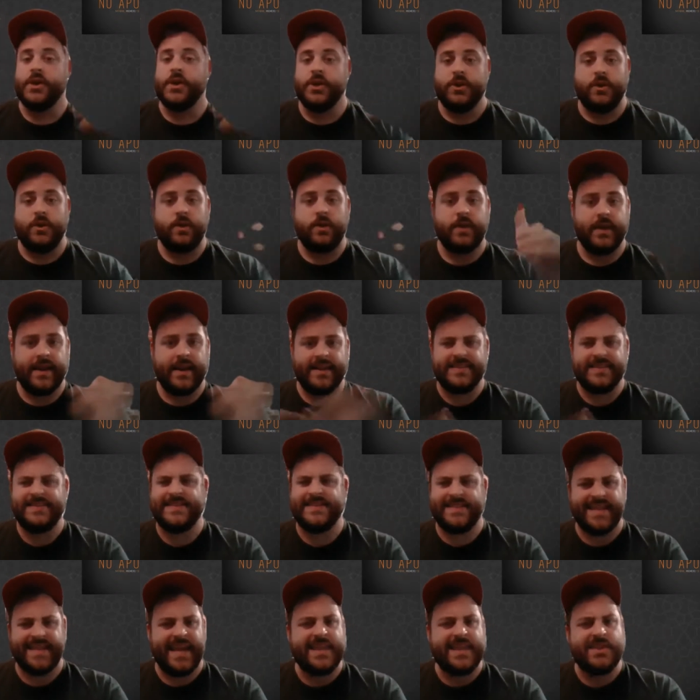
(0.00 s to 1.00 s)
you can
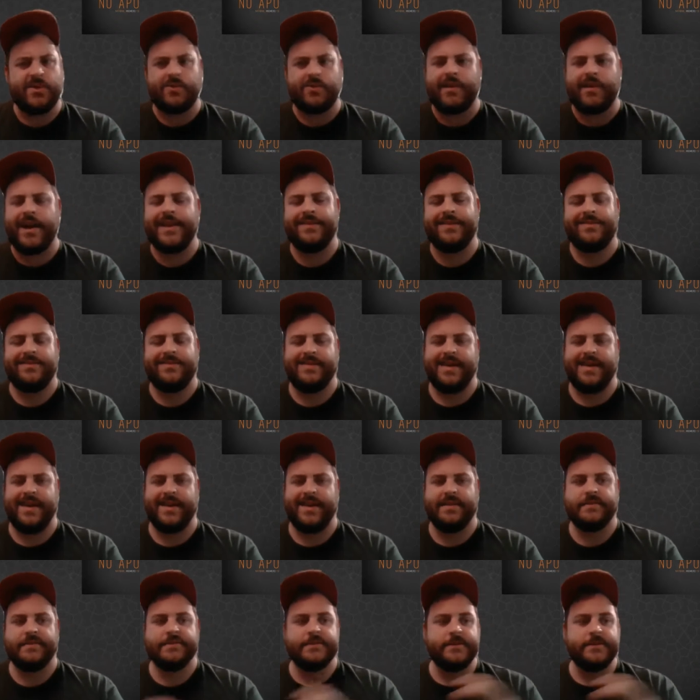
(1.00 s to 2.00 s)
say the right
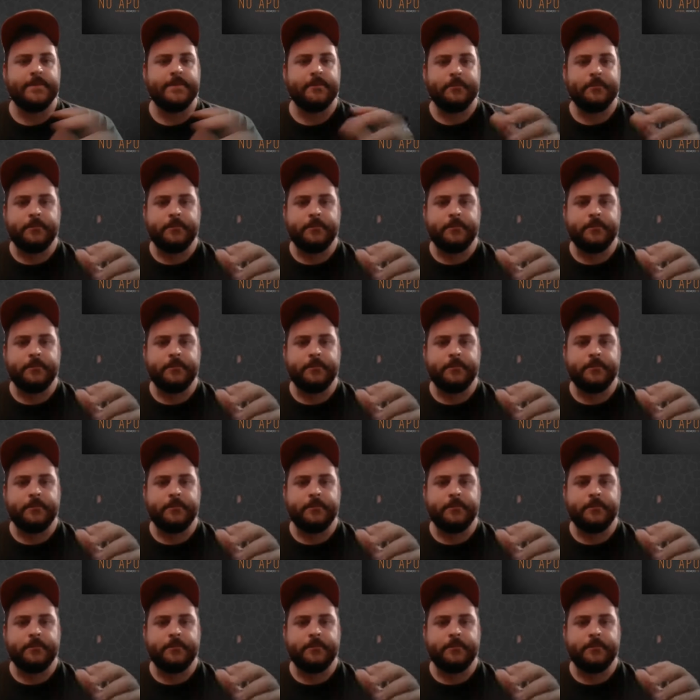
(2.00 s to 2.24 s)
things.